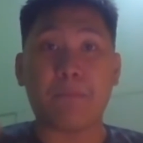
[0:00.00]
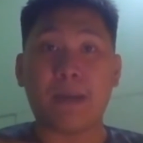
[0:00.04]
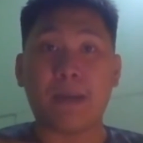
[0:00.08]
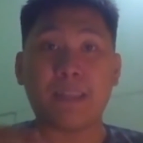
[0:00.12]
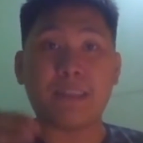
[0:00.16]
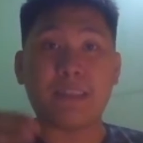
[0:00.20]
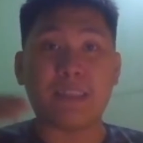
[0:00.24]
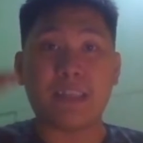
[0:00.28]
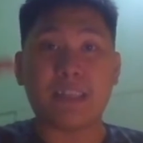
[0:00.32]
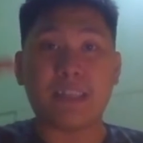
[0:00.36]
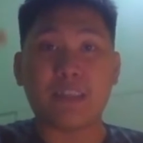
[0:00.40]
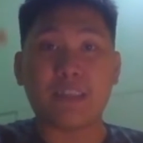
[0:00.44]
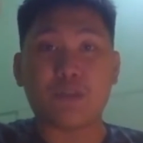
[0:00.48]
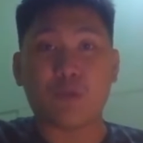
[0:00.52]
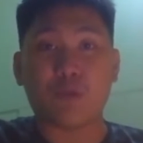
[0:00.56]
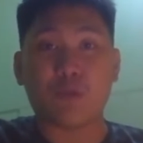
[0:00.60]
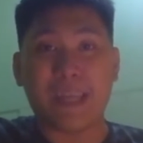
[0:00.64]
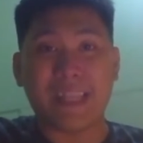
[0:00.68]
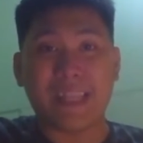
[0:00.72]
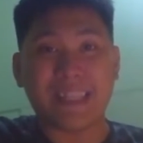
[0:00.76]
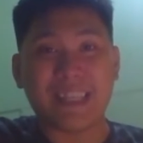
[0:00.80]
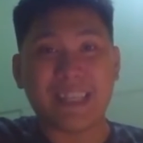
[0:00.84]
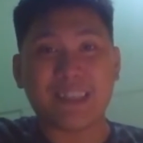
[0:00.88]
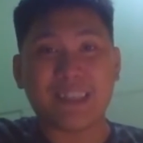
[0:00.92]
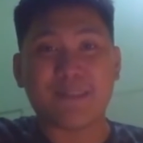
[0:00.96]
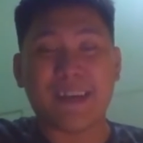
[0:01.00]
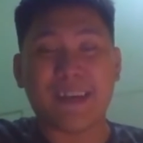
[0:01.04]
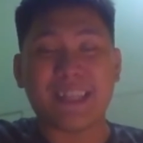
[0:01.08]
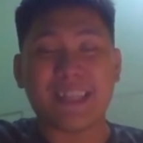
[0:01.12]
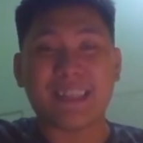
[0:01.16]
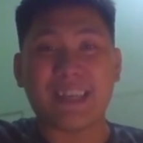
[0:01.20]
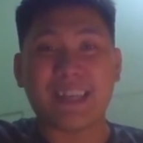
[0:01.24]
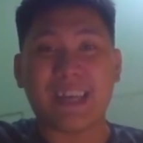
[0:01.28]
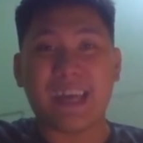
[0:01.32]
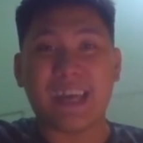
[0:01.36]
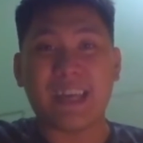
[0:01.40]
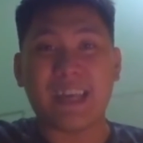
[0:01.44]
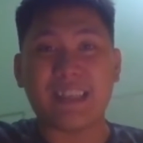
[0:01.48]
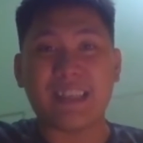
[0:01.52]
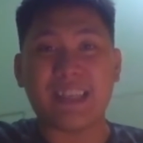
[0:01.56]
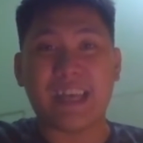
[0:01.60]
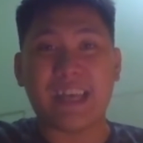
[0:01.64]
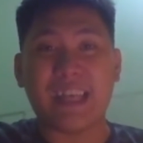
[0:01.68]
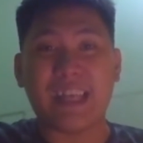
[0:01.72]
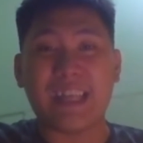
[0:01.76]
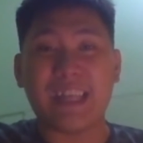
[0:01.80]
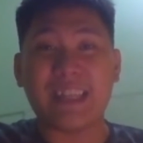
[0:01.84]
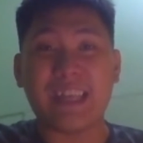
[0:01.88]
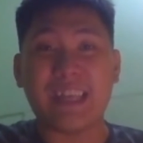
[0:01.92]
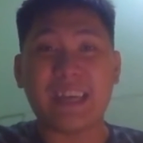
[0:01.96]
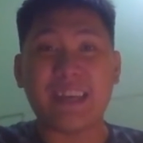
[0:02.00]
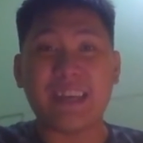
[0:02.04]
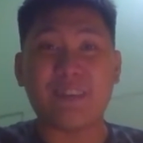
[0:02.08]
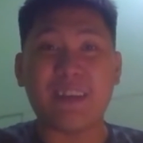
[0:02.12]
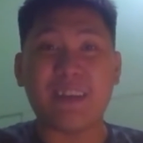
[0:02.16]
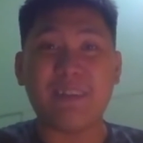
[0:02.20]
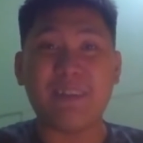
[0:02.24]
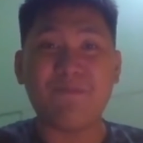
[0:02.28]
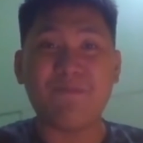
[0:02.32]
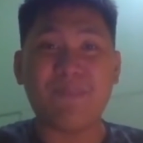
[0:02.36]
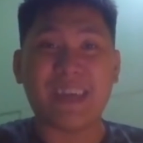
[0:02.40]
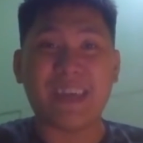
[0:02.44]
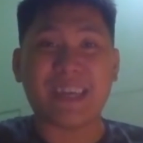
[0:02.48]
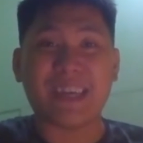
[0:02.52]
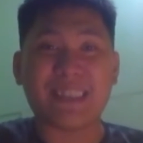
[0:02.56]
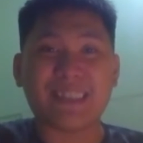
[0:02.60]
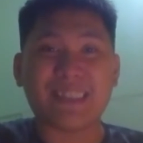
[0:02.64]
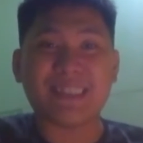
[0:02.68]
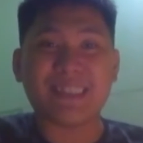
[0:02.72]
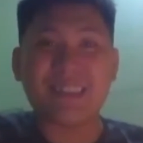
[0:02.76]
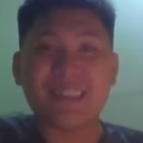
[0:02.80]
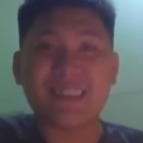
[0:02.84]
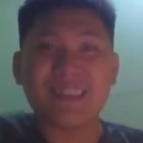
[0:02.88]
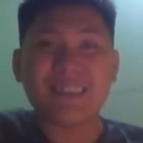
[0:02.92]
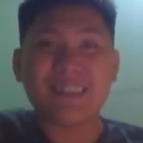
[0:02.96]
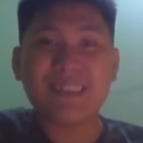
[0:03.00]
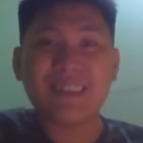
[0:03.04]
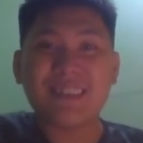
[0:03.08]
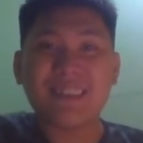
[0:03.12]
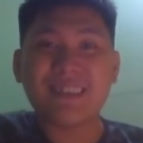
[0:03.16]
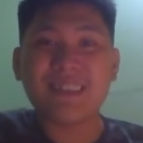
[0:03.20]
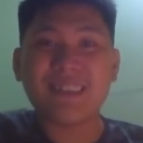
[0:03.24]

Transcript: until 2028, the LA Olympics?